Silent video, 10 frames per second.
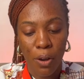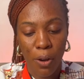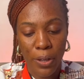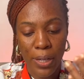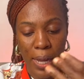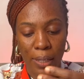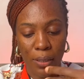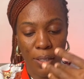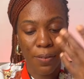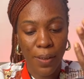or you
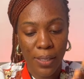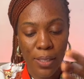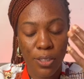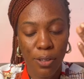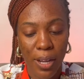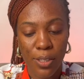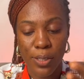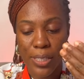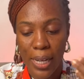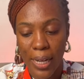can, if you are still trying
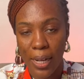to check